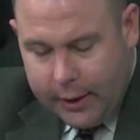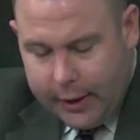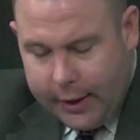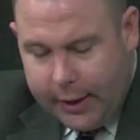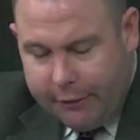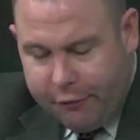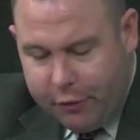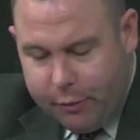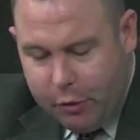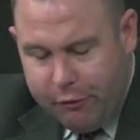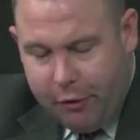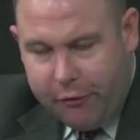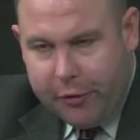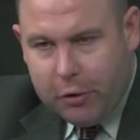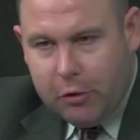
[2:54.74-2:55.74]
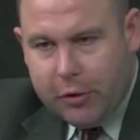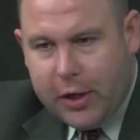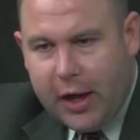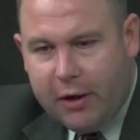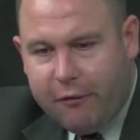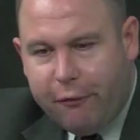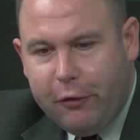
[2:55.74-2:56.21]
Uh, if we move over and
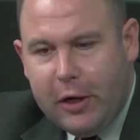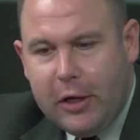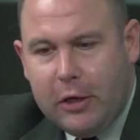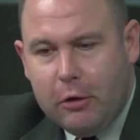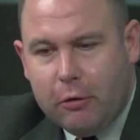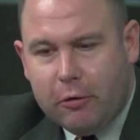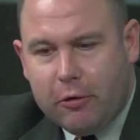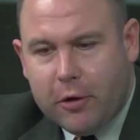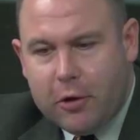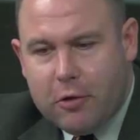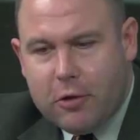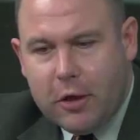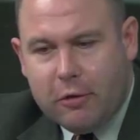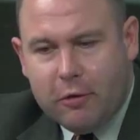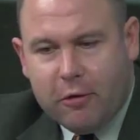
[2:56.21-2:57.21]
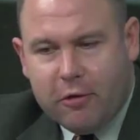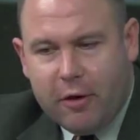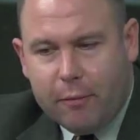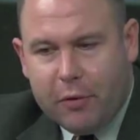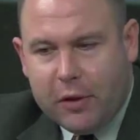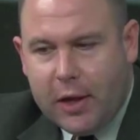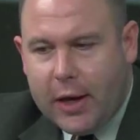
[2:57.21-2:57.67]
look at feed usage, this is
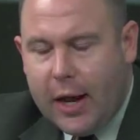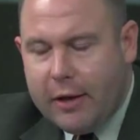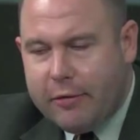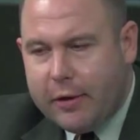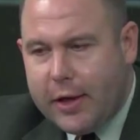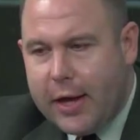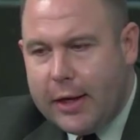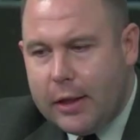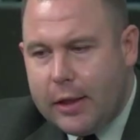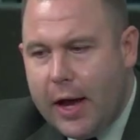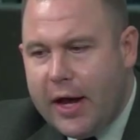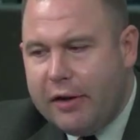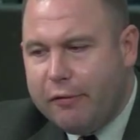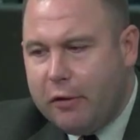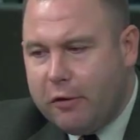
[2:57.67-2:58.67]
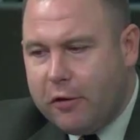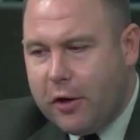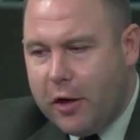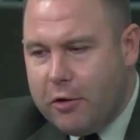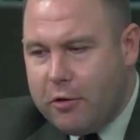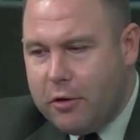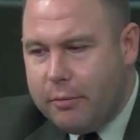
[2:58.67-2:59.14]
something that hasn't gotten a lot of
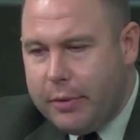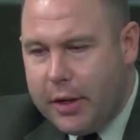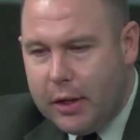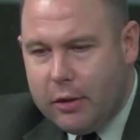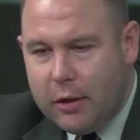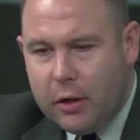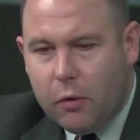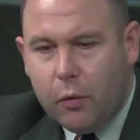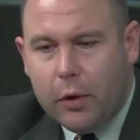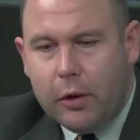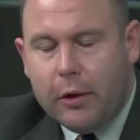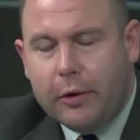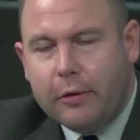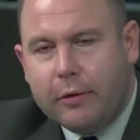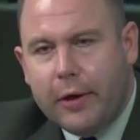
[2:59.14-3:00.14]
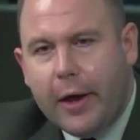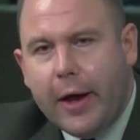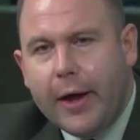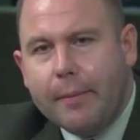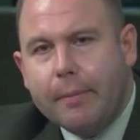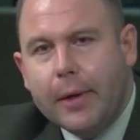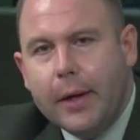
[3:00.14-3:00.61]
discussion, but I think will in
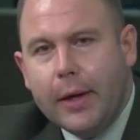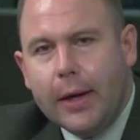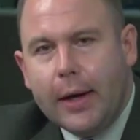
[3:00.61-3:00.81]
time.